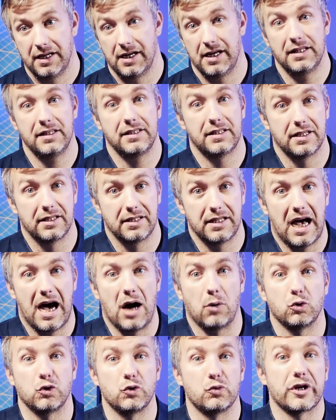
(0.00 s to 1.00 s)
And then
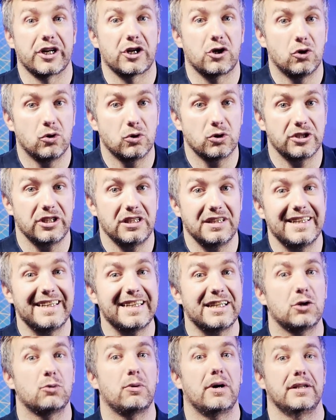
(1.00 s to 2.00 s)
I would record the
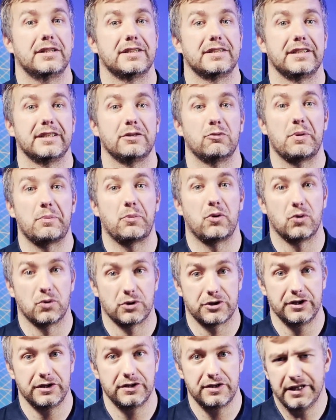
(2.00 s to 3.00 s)
link quality
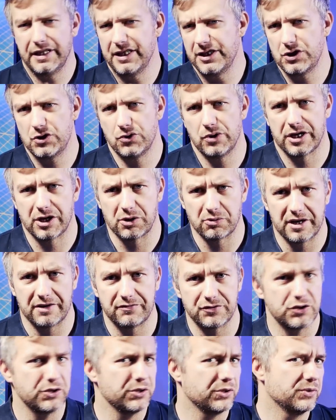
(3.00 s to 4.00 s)
reported into a
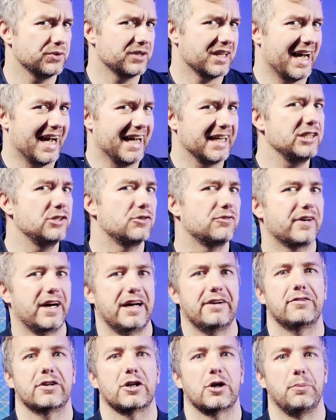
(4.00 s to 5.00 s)
graph so you could kind of
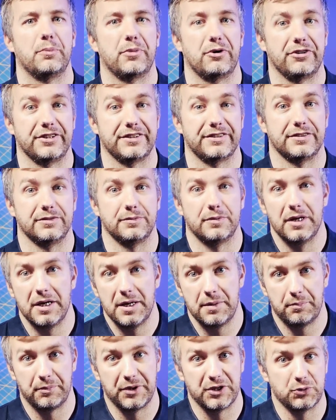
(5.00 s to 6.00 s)
have a comparison
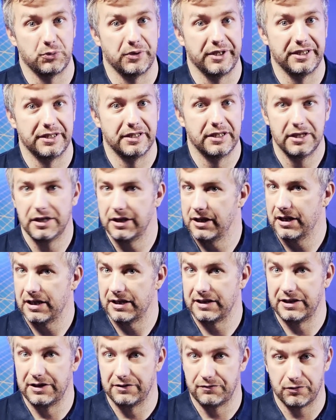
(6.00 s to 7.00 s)
between
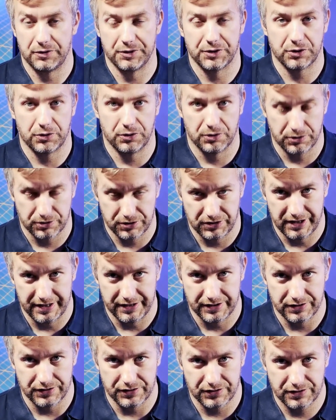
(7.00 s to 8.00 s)
different
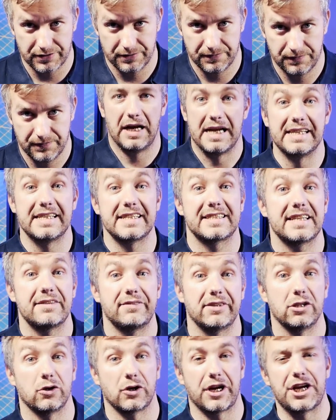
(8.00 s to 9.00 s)
coordinators. In the
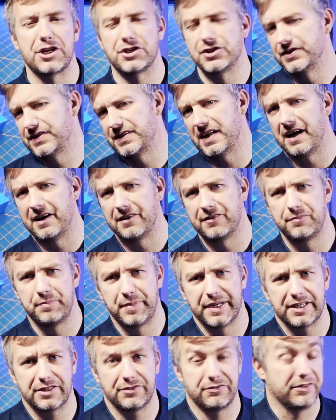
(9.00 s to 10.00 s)
seven locations that I've
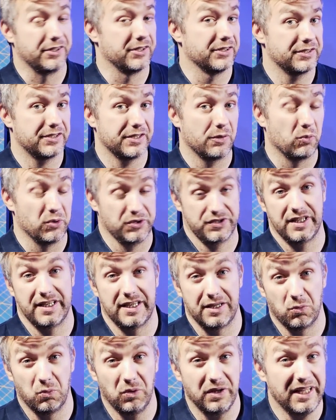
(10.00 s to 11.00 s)
picked, first was
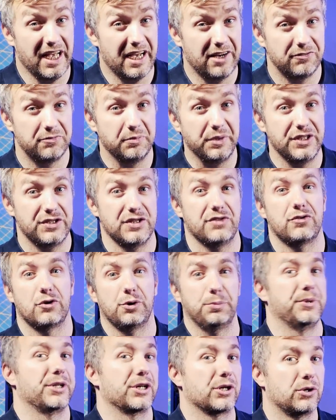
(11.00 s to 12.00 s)
a one and a half meter from the